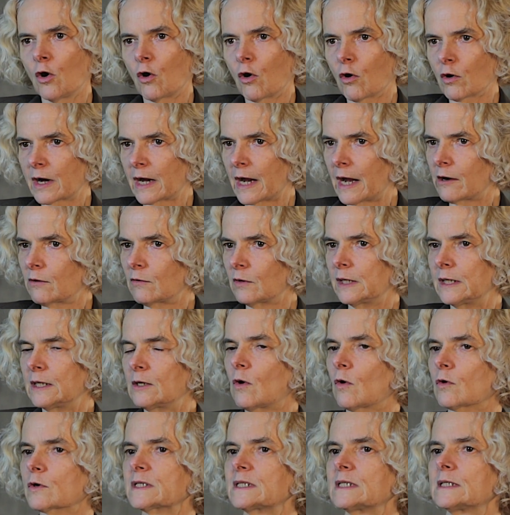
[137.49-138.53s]
or heroin
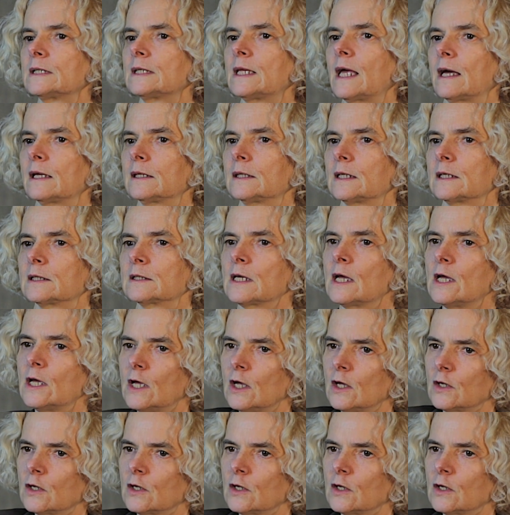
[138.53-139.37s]
or synthetics.